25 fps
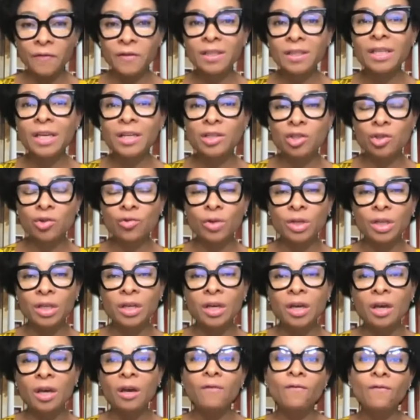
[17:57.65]
Surgery,
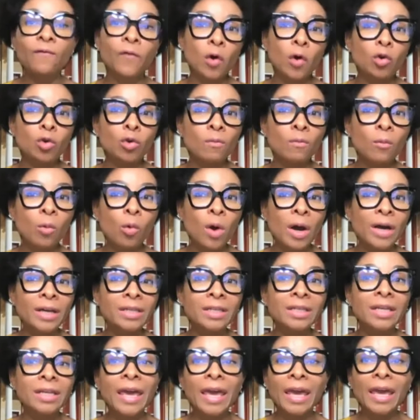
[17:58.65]
Volume
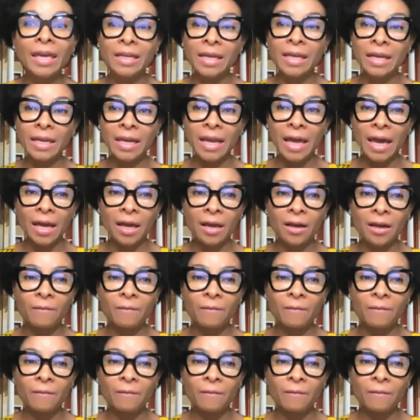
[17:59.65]
1, Head and Neck.